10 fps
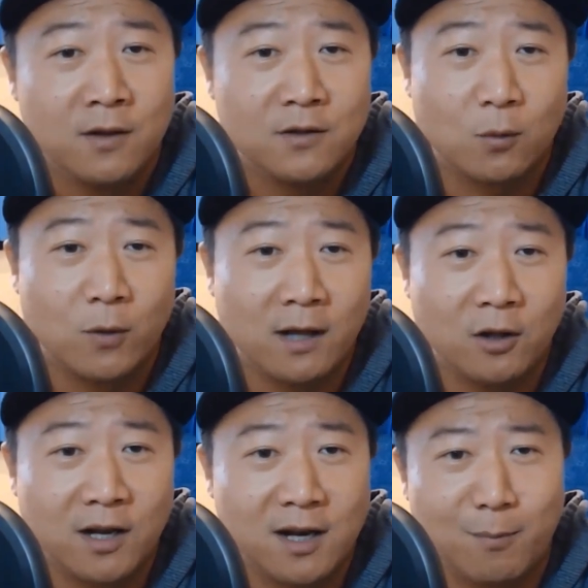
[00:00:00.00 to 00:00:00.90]
So when I
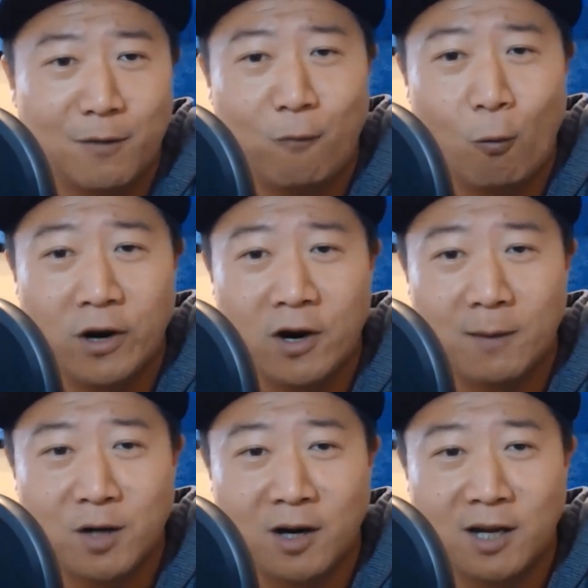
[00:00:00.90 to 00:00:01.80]
look at number 4 here,
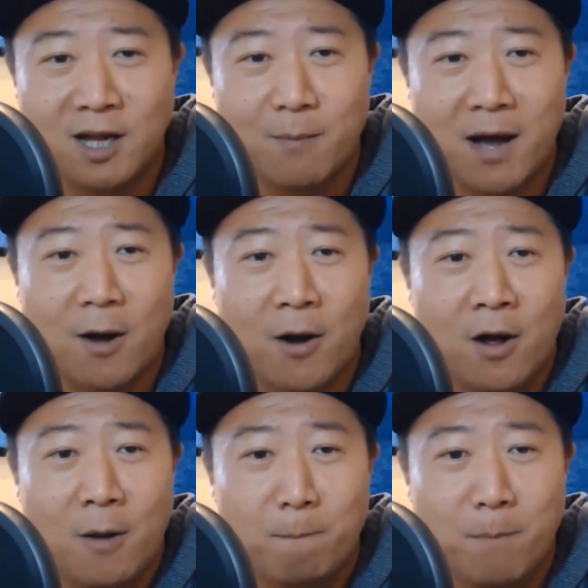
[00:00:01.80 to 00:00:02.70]
I'm talking about
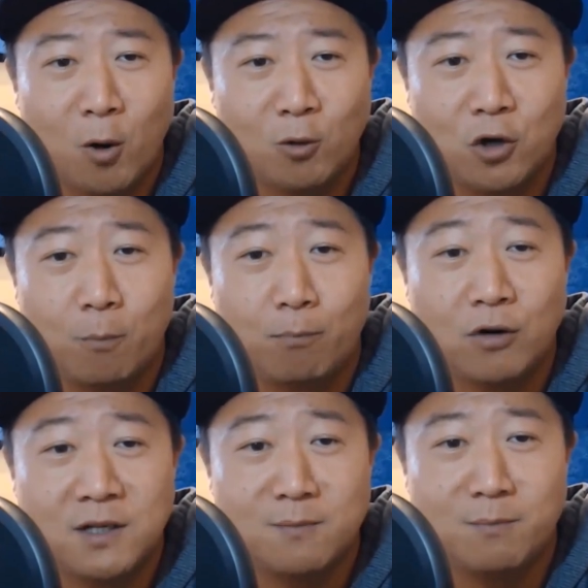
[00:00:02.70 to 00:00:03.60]
Mojo,
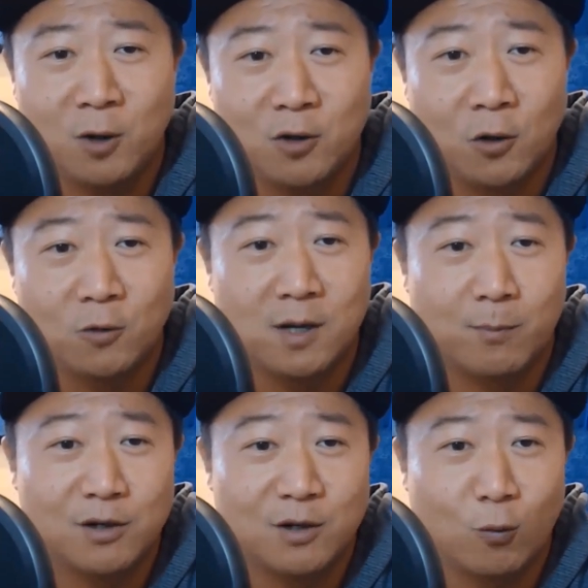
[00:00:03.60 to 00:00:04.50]
Prism Mojos,
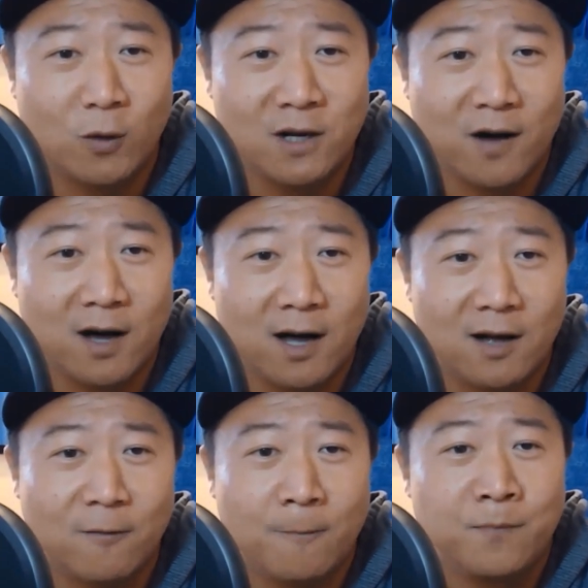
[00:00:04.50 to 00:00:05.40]
numbered to 25.